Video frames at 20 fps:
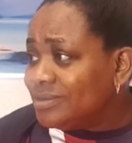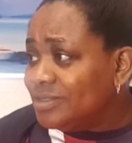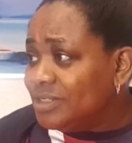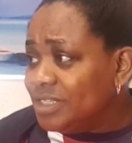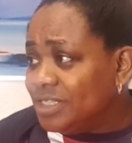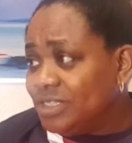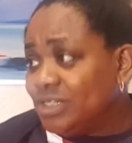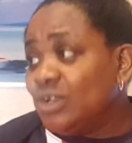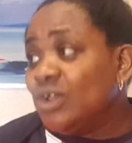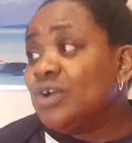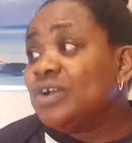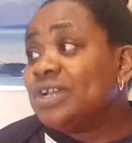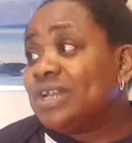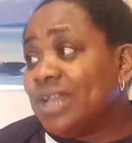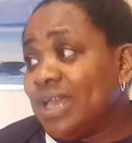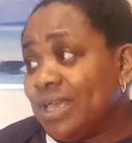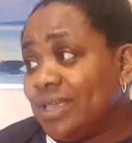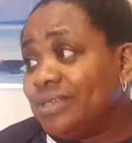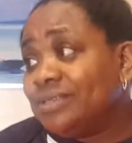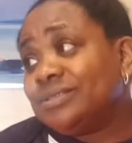It's long
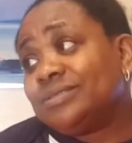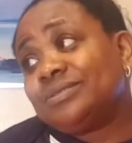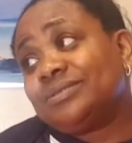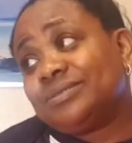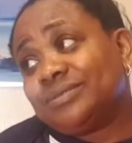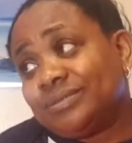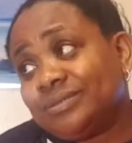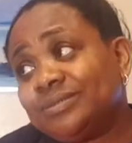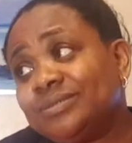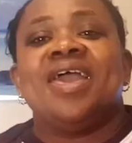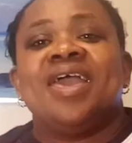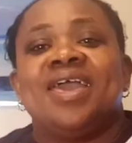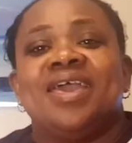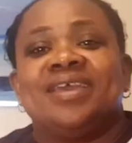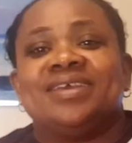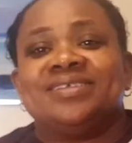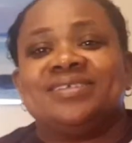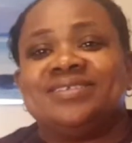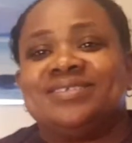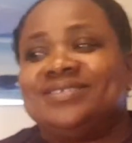line
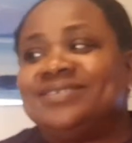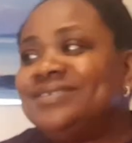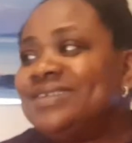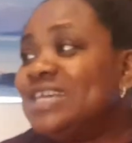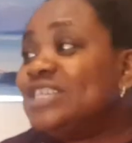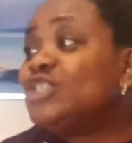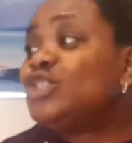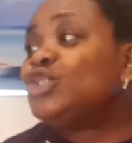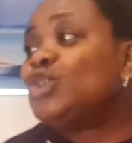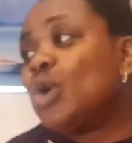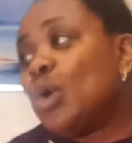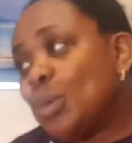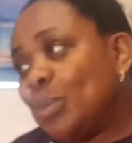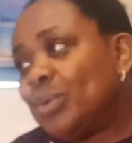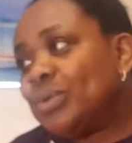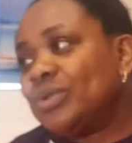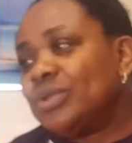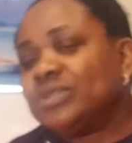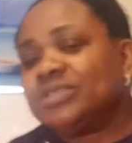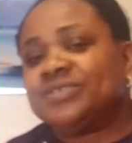dress
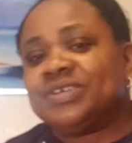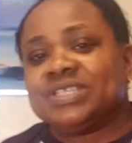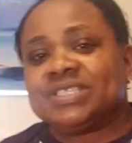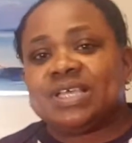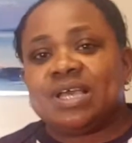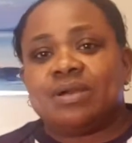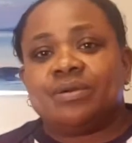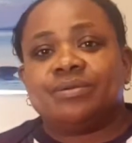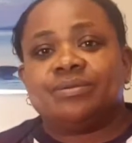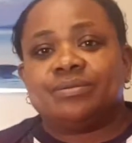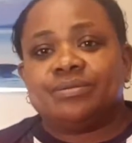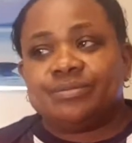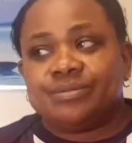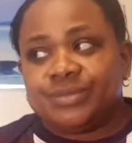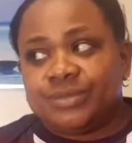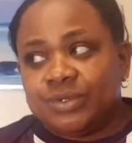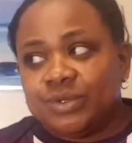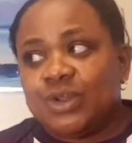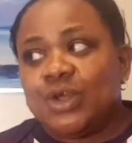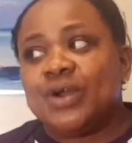top, not dress gown.
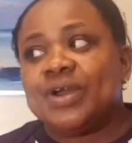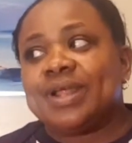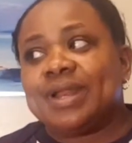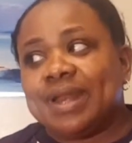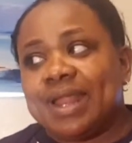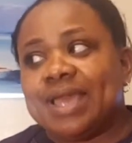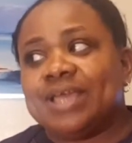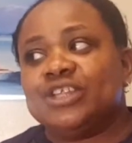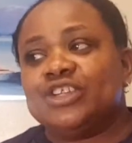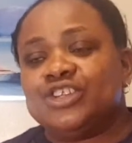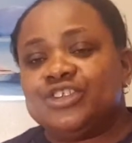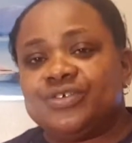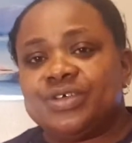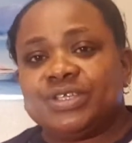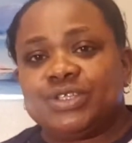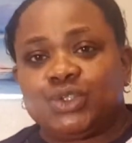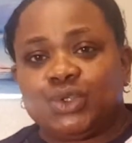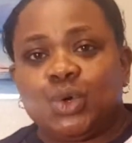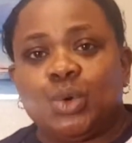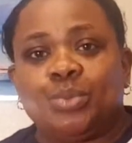Long line
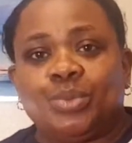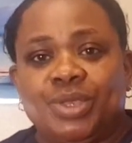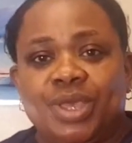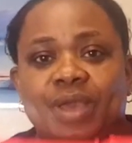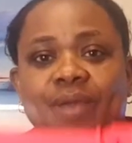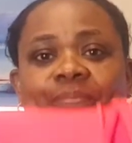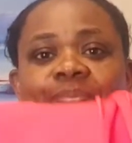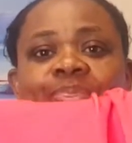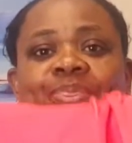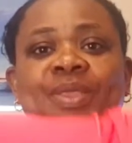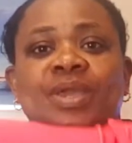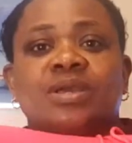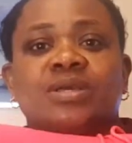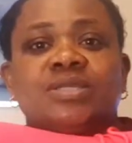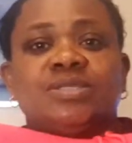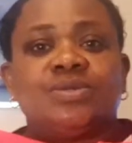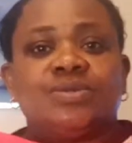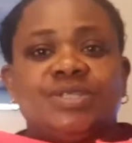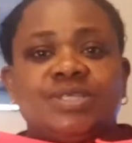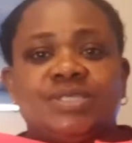dress top, yeah.
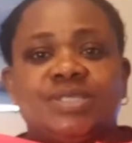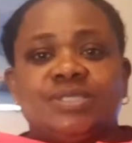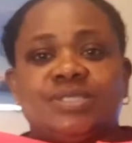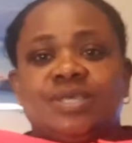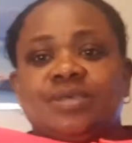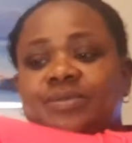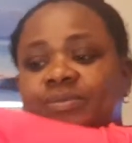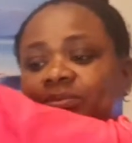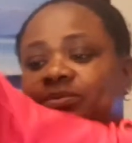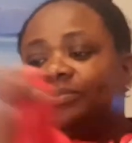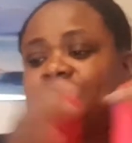So this is it.